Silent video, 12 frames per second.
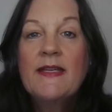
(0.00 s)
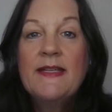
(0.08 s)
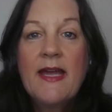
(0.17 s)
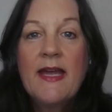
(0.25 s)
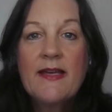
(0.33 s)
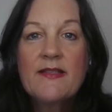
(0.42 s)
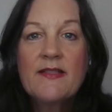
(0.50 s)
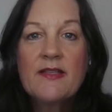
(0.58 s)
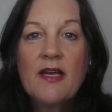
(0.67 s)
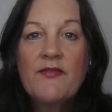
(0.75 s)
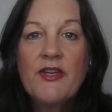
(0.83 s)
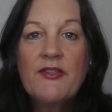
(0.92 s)
Yes,
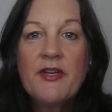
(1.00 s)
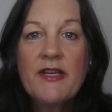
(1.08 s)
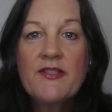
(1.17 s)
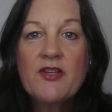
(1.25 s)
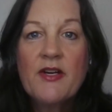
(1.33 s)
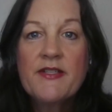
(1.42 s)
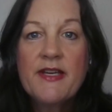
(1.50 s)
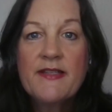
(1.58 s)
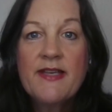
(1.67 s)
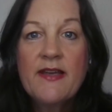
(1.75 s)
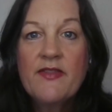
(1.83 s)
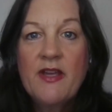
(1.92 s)
VictoryXR
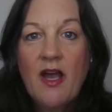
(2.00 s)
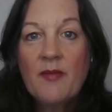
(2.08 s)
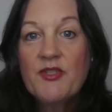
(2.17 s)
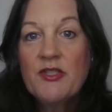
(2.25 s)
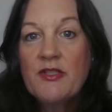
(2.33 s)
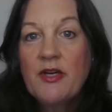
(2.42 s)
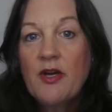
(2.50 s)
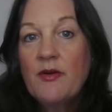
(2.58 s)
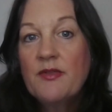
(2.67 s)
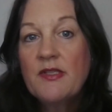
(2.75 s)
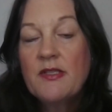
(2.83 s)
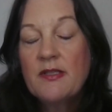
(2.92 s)
does have the option to
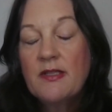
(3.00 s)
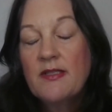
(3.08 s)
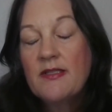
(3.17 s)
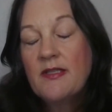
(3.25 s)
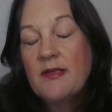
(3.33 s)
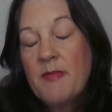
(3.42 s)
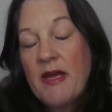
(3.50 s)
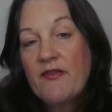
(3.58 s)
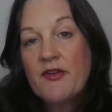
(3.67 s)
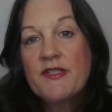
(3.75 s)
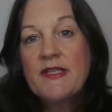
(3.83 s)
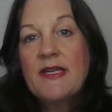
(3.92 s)
host the
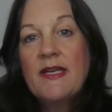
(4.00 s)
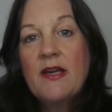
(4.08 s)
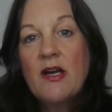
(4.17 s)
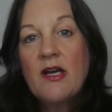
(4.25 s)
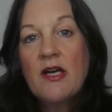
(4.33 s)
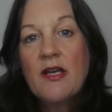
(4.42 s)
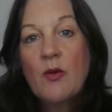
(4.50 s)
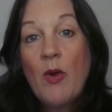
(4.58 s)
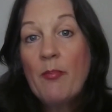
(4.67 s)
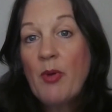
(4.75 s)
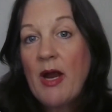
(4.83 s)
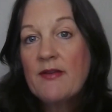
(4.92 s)
Metaversity on a
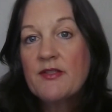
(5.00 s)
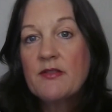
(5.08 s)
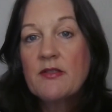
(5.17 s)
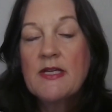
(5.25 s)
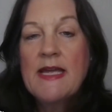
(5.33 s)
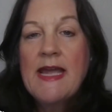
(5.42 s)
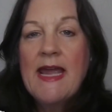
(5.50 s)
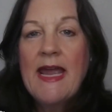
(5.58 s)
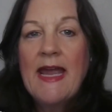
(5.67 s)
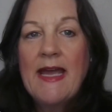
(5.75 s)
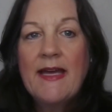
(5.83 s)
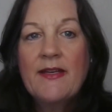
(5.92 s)
web browser,
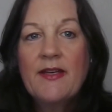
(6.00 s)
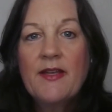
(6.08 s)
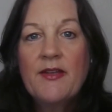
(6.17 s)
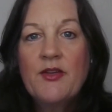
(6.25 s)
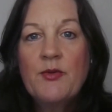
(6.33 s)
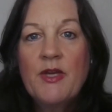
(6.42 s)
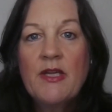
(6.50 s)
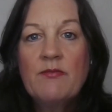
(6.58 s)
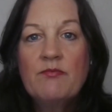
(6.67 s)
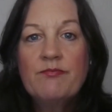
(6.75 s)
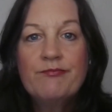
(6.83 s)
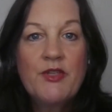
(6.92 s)
and you
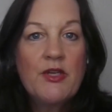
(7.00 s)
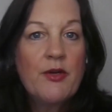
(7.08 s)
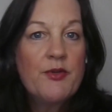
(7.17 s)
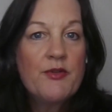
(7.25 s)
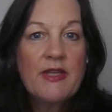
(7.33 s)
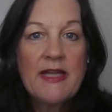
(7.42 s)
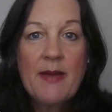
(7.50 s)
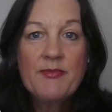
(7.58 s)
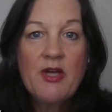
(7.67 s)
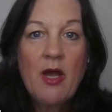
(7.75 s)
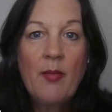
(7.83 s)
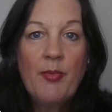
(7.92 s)
can, use a
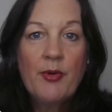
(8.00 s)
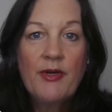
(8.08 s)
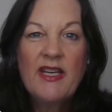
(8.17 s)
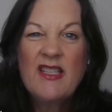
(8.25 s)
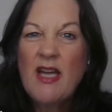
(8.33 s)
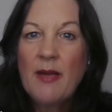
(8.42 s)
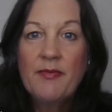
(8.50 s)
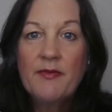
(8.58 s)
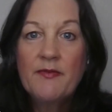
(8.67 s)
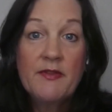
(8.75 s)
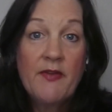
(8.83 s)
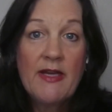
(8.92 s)
laptop or any type
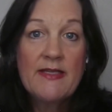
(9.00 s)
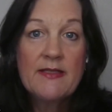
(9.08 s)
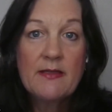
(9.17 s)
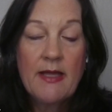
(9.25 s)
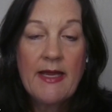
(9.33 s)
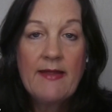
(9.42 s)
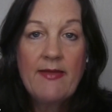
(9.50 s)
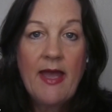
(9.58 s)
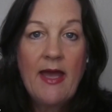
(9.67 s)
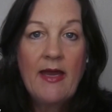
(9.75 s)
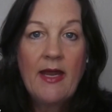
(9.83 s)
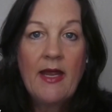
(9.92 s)
of device like
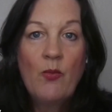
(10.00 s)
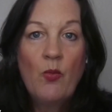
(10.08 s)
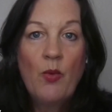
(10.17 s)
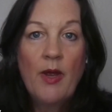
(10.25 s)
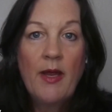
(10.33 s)
that and